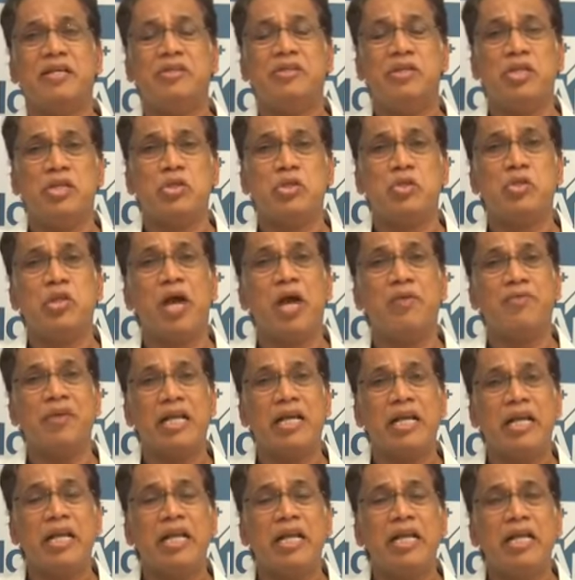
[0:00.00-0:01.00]
They should have a
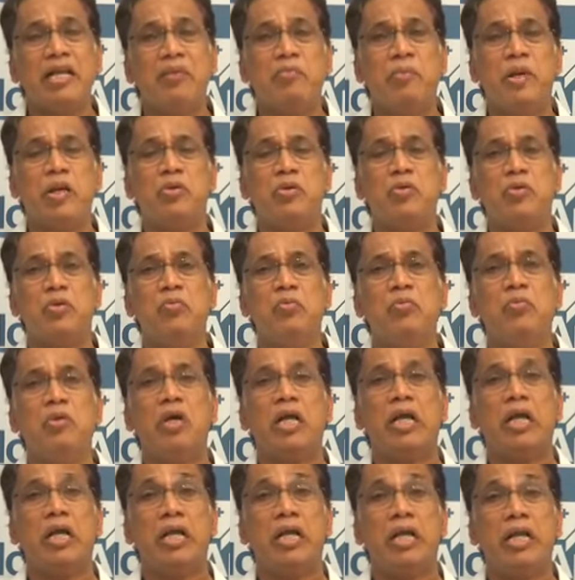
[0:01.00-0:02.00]
clean bedroom,
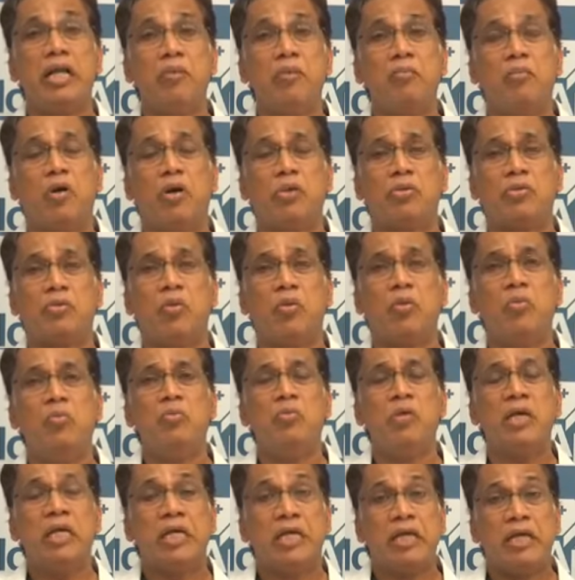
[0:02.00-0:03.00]
clean
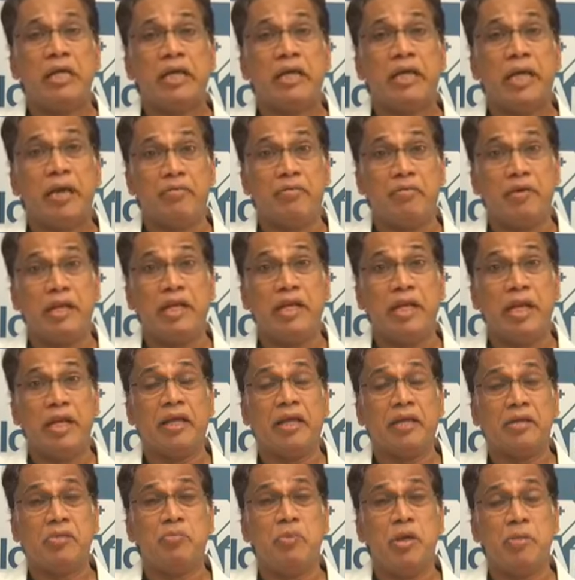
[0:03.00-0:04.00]
bathroom, every
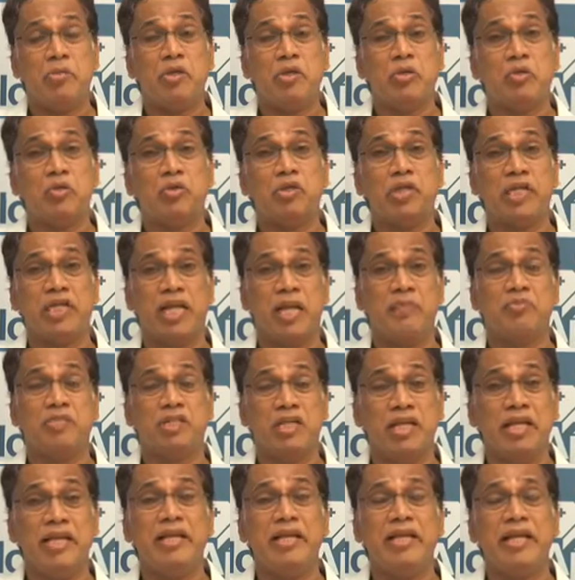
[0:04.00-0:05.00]
day, maybe 2-3 times
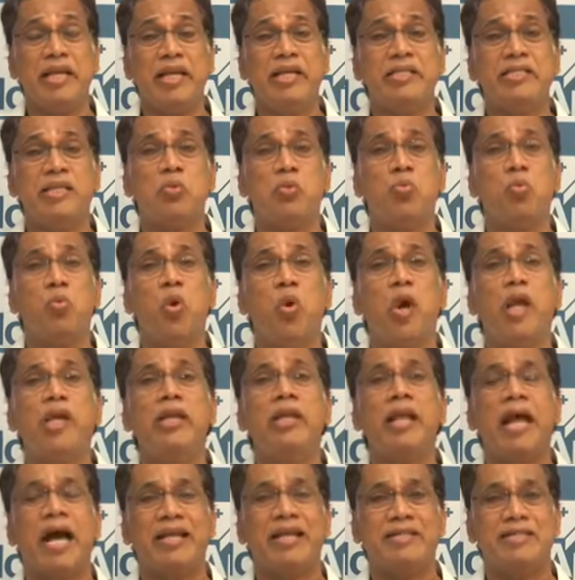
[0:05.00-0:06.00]
cleaning it, and
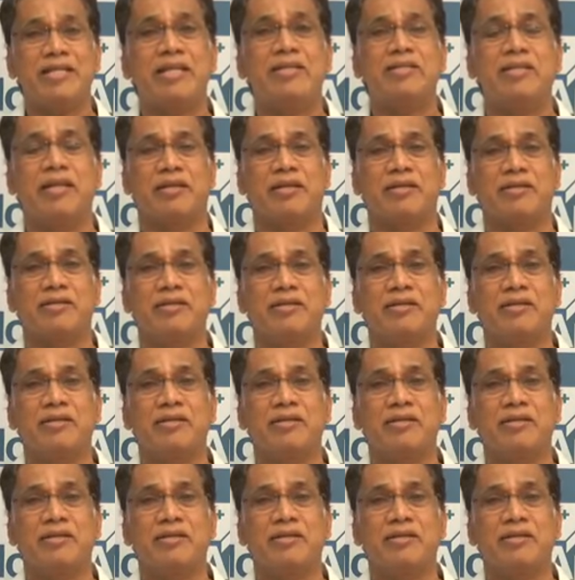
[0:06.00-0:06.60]
one attender.